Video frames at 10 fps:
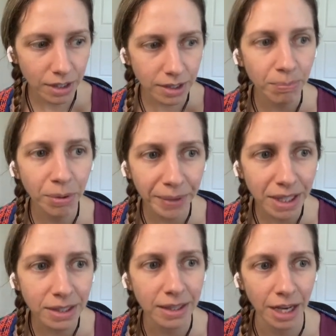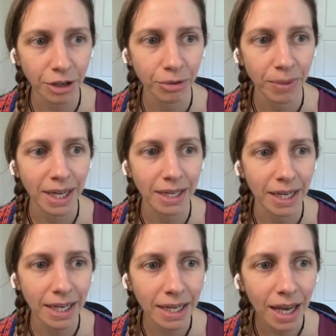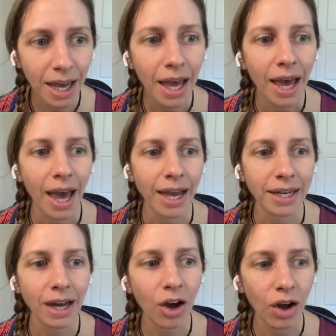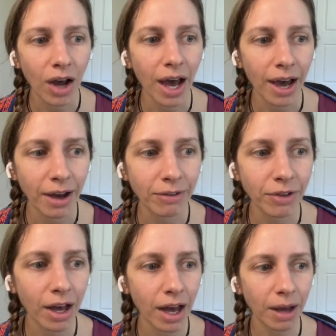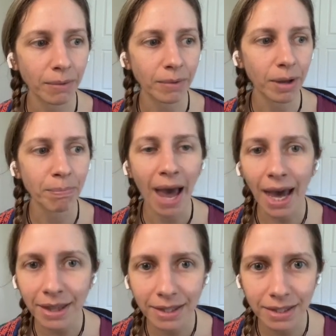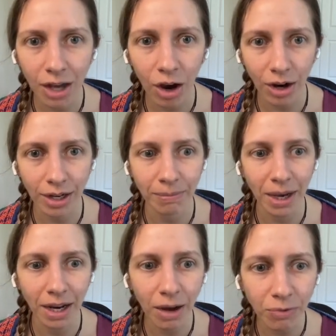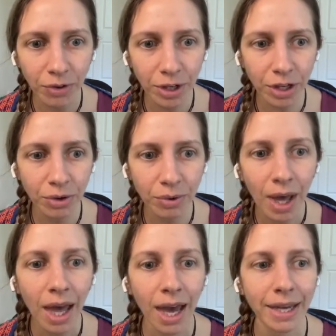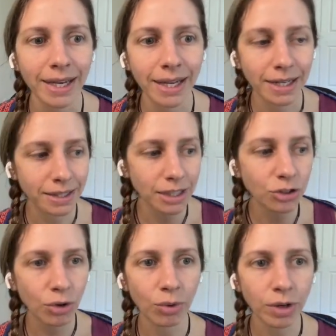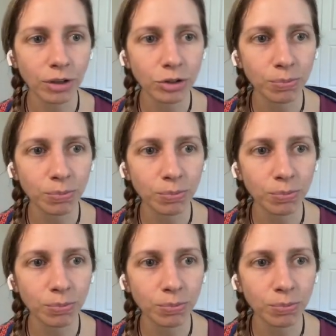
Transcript: supplements that you may need, and I'll have baths already made up for you, and essential oil